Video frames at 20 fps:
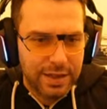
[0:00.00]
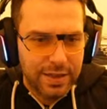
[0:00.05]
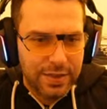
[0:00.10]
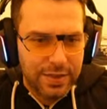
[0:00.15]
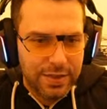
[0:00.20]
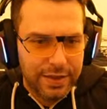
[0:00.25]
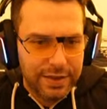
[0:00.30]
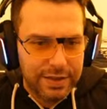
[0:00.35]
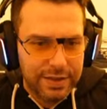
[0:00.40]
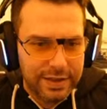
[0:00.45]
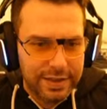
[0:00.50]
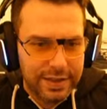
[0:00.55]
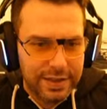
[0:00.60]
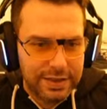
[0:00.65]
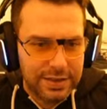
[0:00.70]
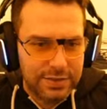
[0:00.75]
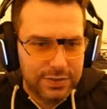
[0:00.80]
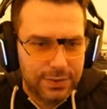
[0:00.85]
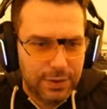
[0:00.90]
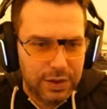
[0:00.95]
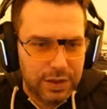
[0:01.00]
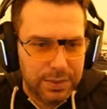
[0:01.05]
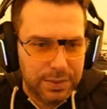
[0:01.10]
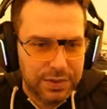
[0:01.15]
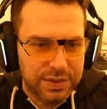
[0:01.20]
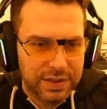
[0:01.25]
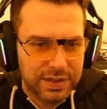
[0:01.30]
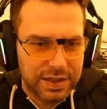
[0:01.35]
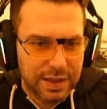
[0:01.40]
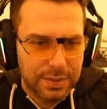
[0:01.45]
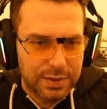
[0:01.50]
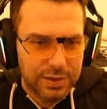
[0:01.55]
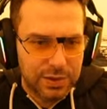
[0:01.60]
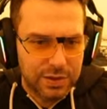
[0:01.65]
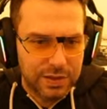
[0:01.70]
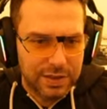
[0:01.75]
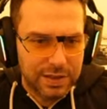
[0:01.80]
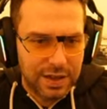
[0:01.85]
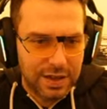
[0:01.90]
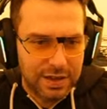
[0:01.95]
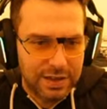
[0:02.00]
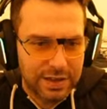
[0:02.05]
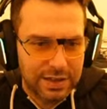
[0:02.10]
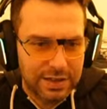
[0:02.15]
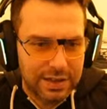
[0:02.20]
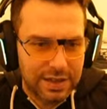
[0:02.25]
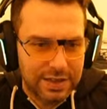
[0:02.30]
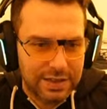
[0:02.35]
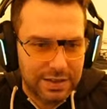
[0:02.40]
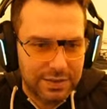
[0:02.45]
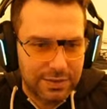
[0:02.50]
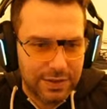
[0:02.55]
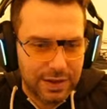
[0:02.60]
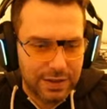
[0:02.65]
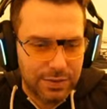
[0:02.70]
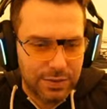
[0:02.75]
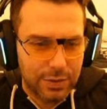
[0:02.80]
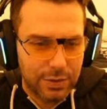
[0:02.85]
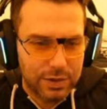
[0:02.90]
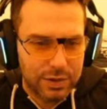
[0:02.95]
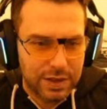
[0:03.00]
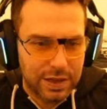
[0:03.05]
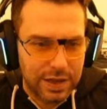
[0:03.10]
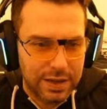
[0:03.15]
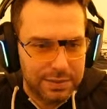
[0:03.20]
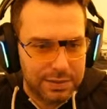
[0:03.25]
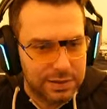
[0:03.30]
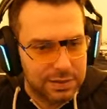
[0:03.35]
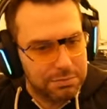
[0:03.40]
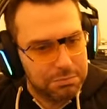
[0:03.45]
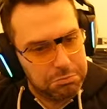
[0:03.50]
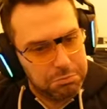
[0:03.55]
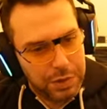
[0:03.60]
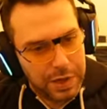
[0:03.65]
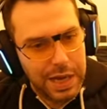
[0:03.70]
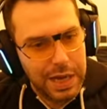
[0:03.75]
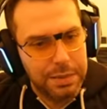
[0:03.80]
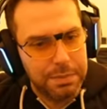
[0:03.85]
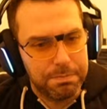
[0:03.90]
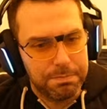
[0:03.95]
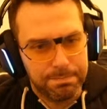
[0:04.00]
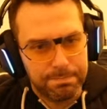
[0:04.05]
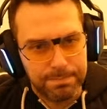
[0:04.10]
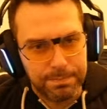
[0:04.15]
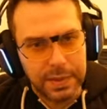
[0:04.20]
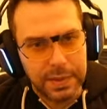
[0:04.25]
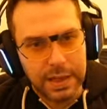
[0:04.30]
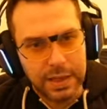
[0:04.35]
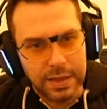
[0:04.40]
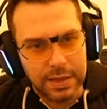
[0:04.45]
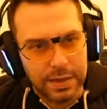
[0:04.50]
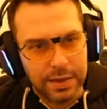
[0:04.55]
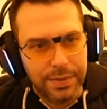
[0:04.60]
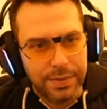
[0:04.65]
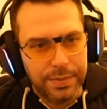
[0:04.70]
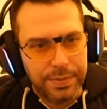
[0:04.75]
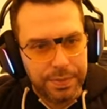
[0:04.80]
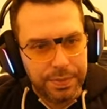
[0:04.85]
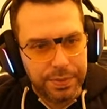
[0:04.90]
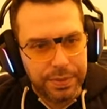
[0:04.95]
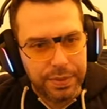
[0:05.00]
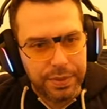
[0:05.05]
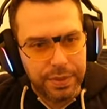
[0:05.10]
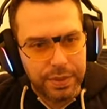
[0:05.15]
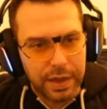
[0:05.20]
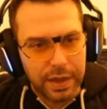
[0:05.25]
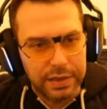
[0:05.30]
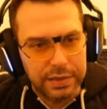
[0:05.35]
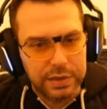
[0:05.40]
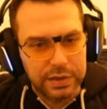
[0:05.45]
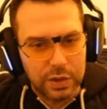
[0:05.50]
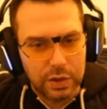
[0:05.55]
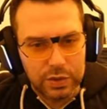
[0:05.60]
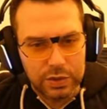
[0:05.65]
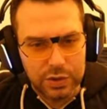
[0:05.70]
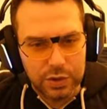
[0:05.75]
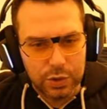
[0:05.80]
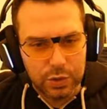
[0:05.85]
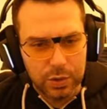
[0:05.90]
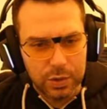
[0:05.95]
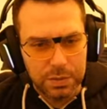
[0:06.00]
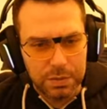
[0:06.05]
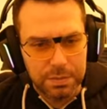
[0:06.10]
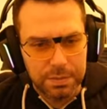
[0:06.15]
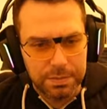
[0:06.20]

that deals 40% damage to the target and takes the effect 4 times. Yeah, that sounds cool.